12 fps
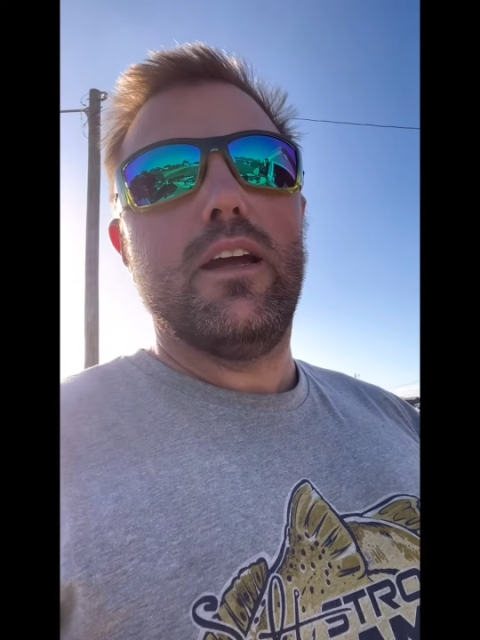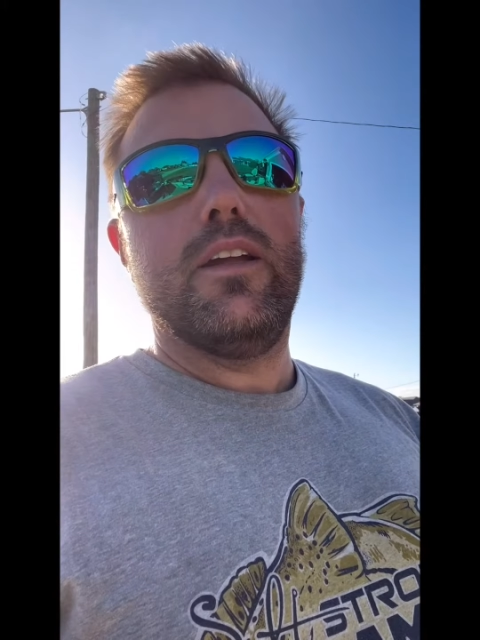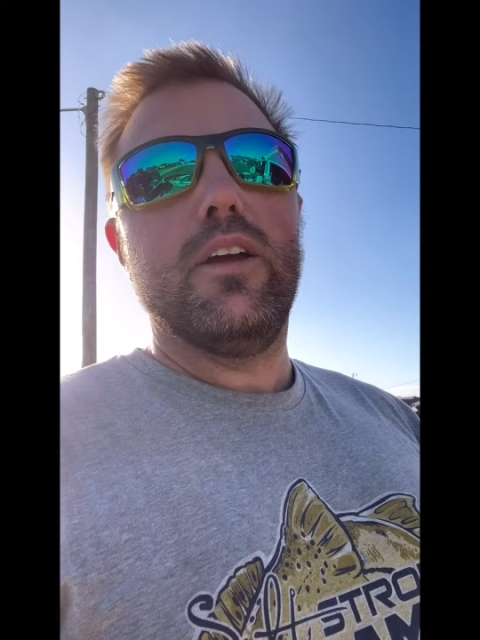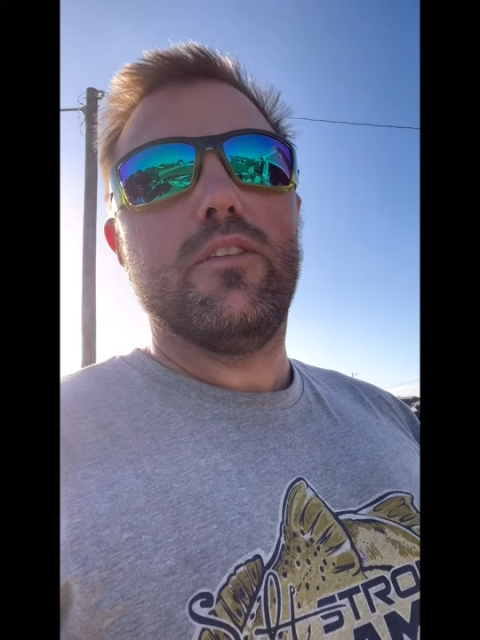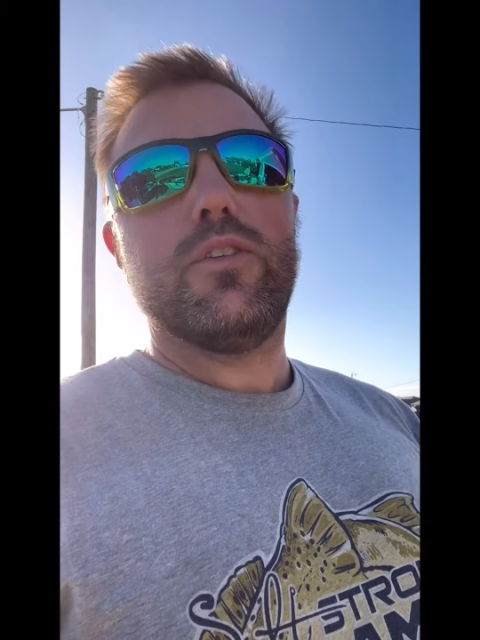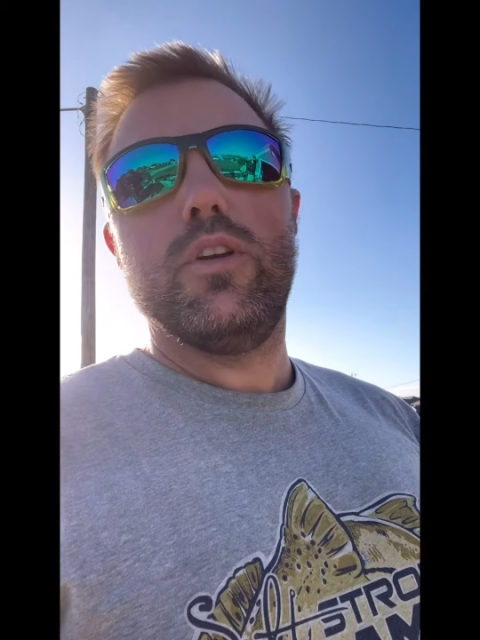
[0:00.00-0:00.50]

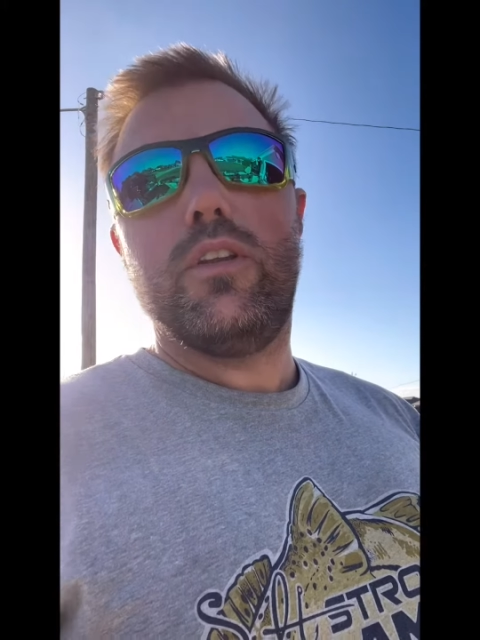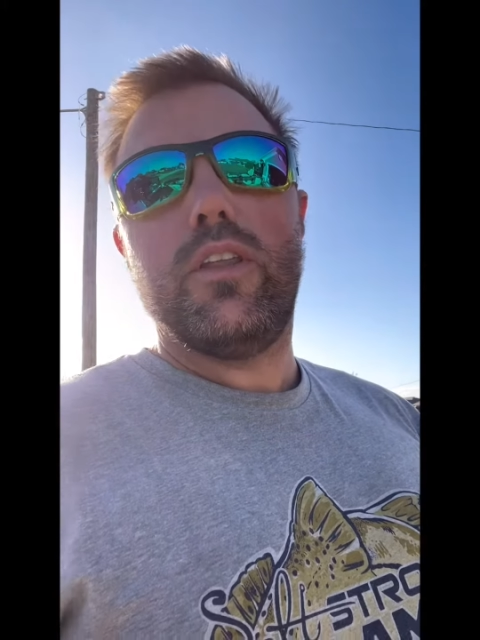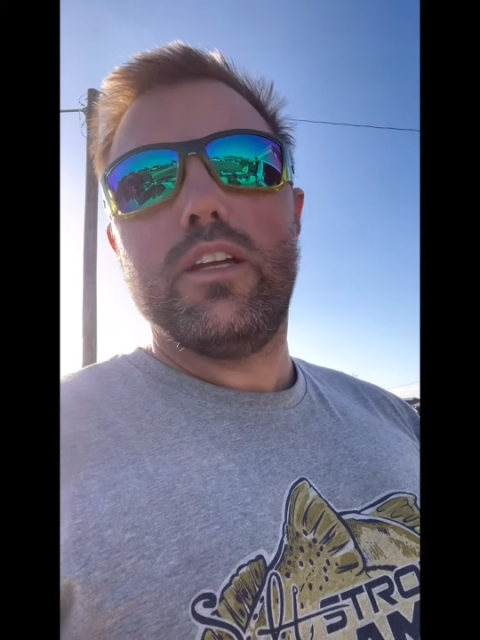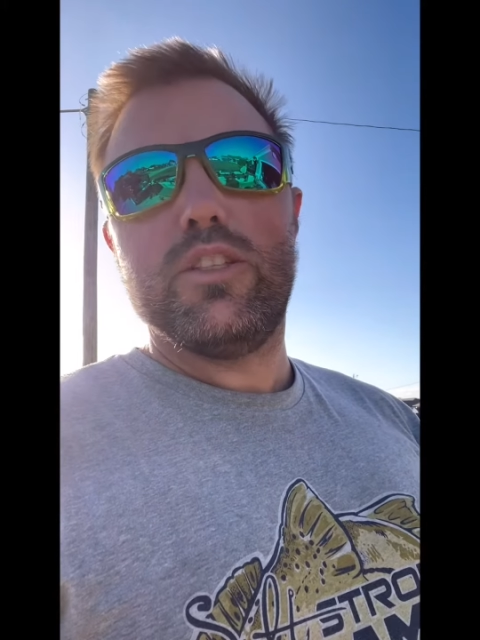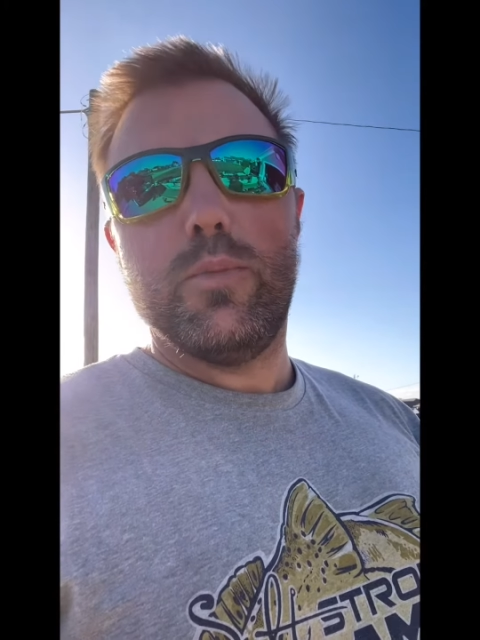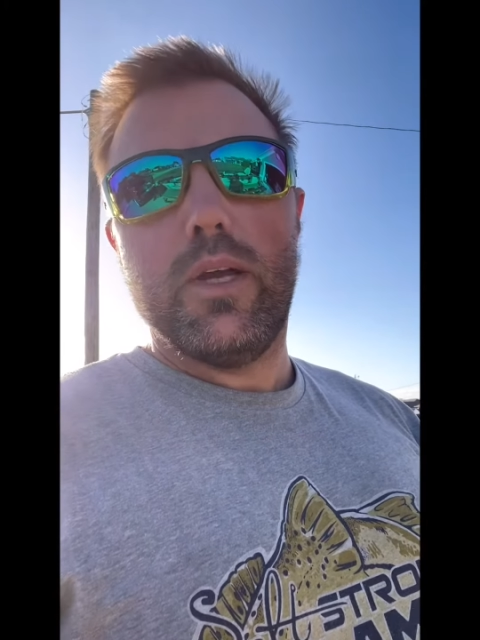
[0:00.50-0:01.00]
enough good
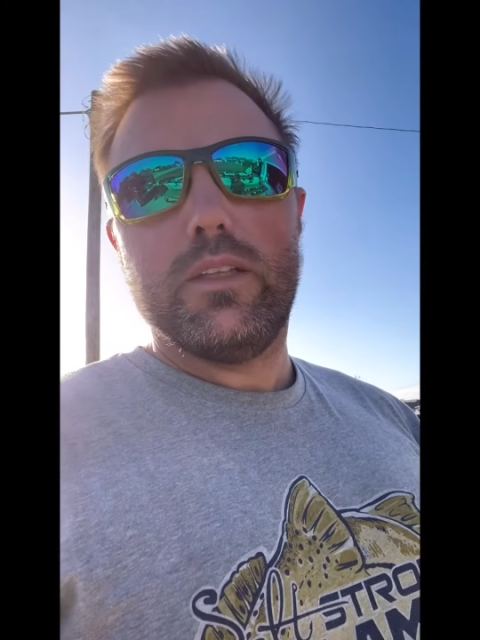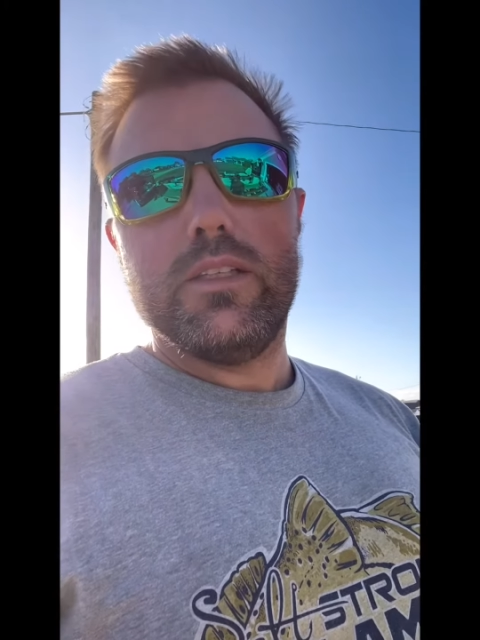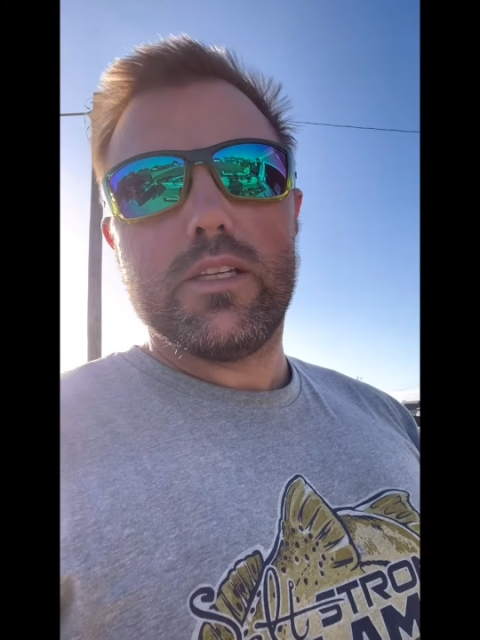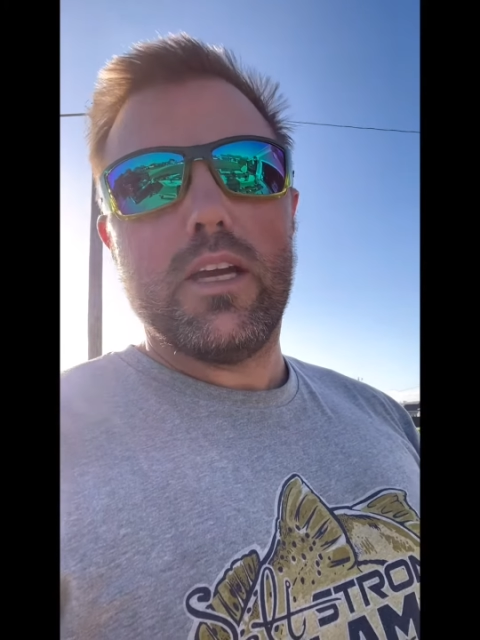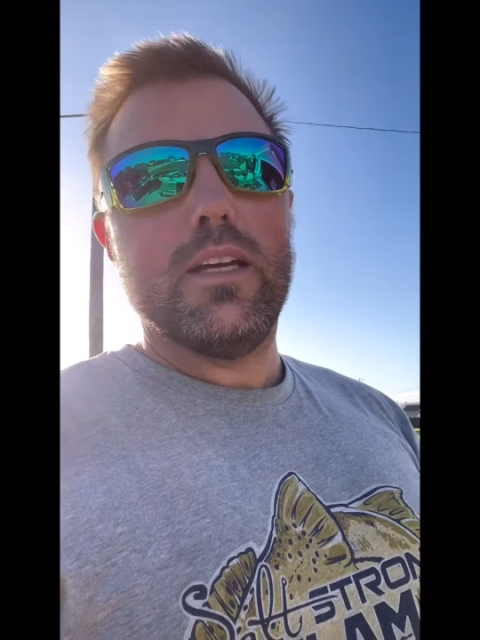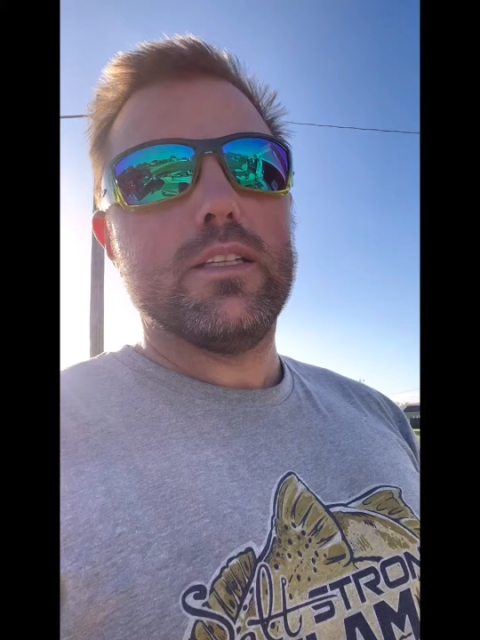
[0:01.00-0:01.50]
things about these
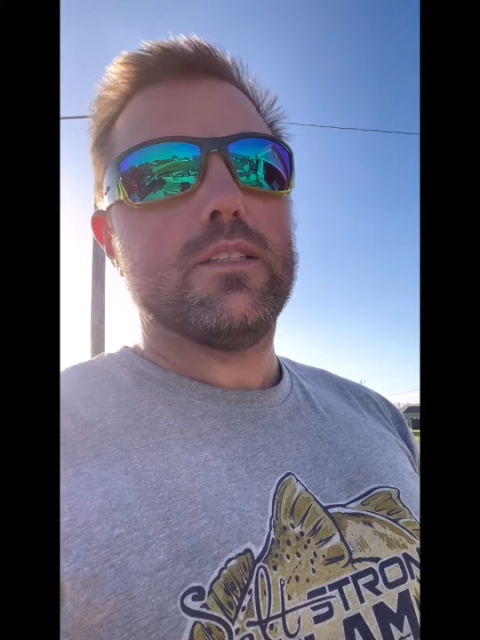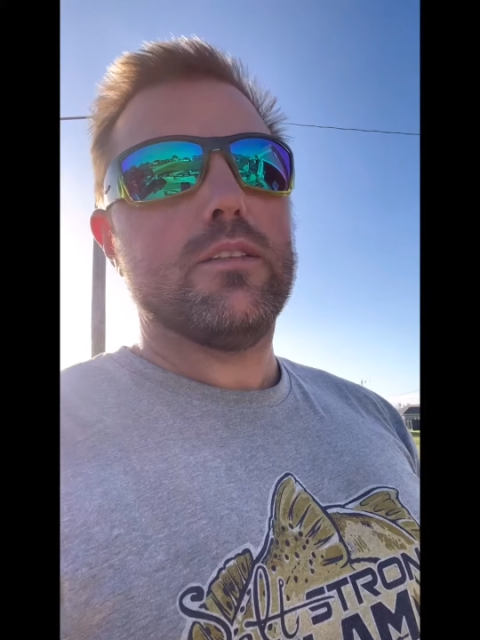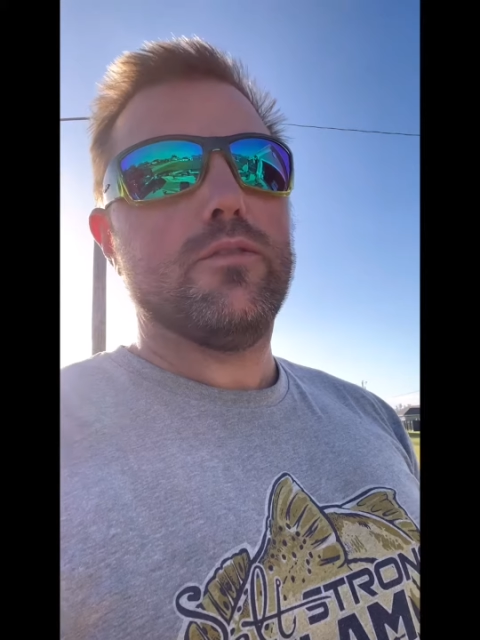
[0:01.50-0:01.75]
guys